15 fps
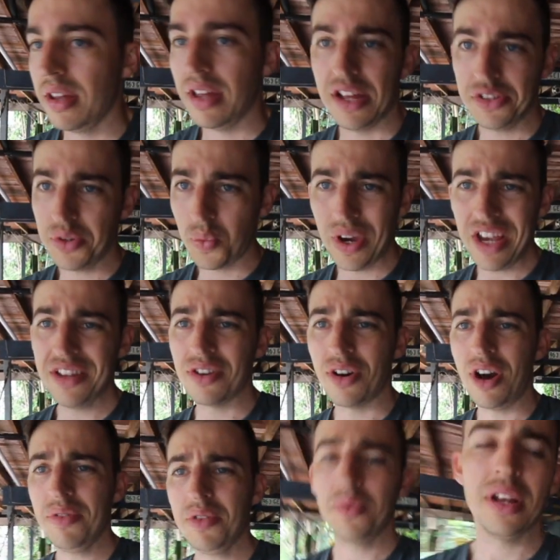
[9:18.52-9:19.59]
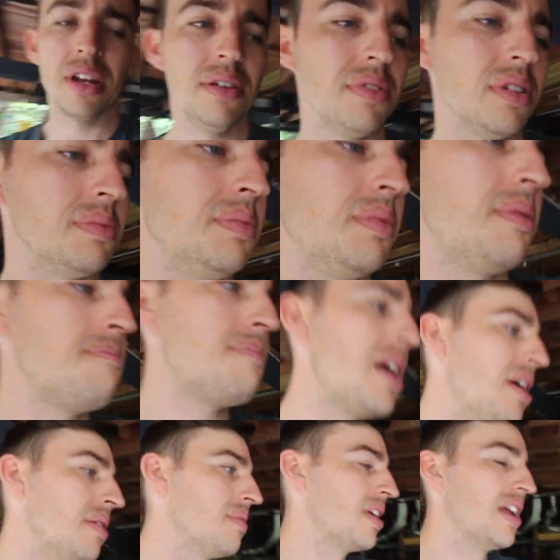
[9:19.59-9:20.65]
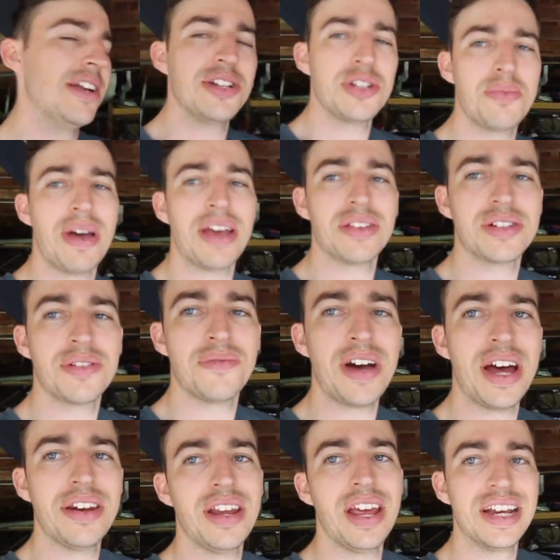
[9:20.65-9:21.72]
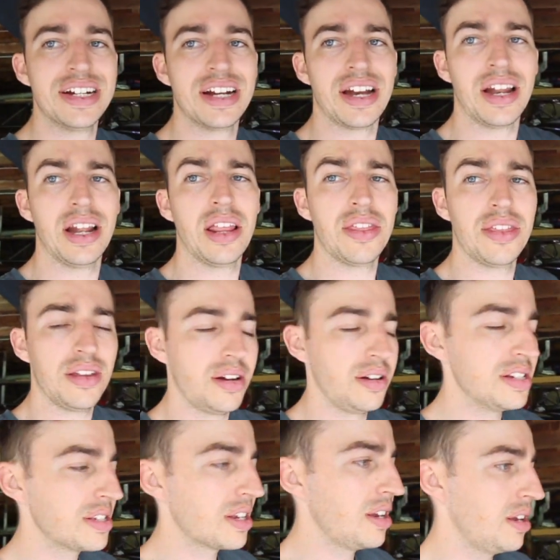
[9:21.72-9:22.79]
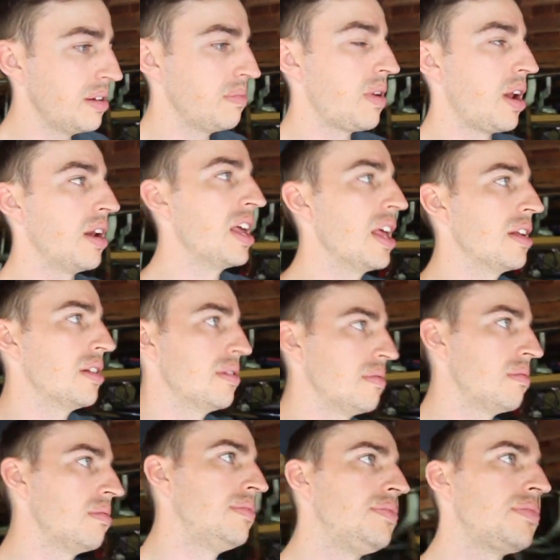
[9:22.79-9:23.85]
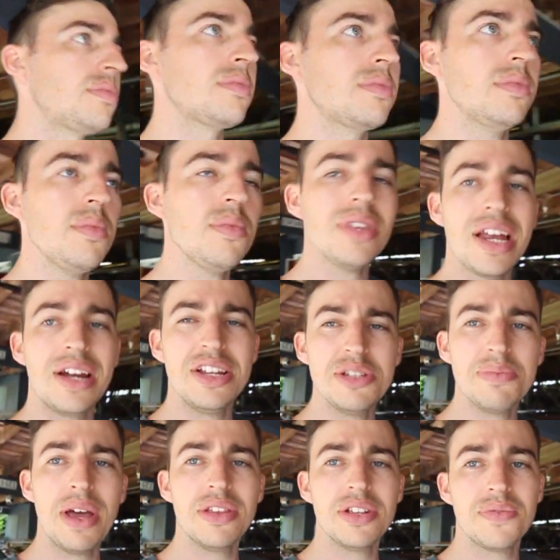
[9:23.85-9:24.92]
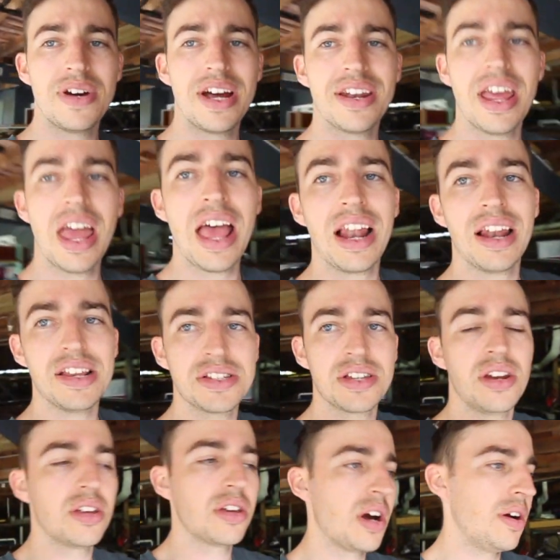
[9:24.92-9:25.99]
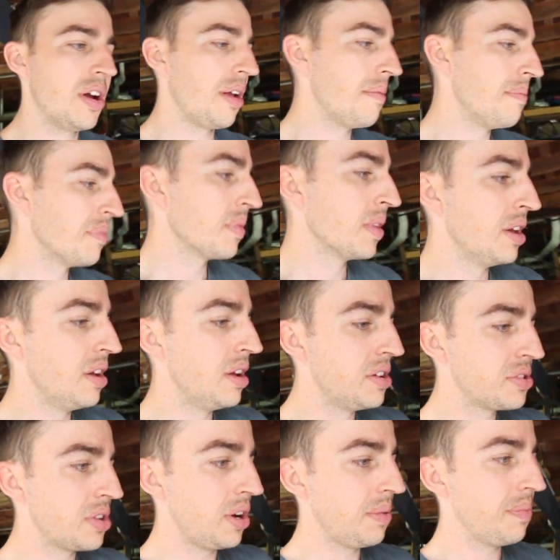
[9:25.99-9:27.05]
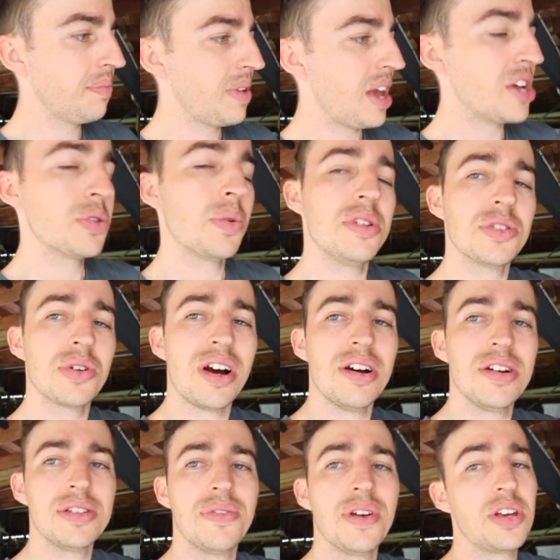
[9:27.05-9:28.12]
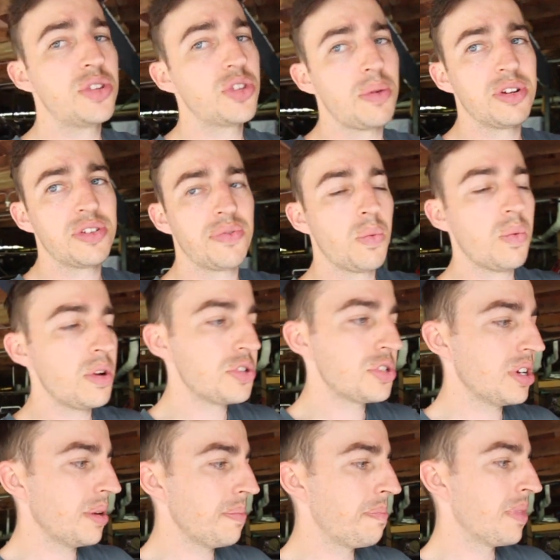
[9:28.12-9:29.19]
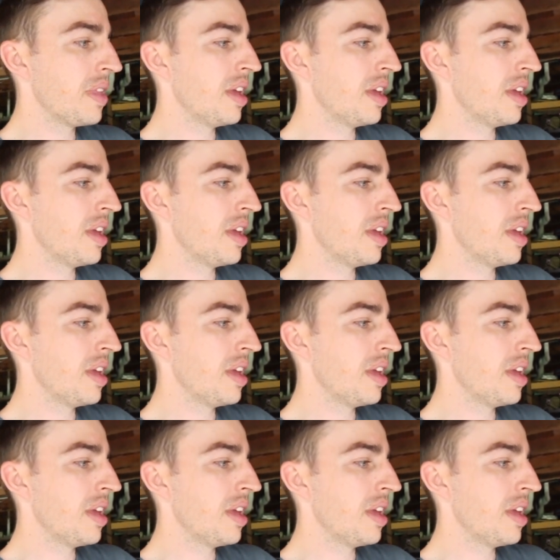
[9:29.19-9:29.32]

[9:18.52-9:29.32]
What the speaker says: it's a weird time that we live in, but let's make this fun. Let's make this fun. Let's get it going. So as always, guys, thank you so much for watching.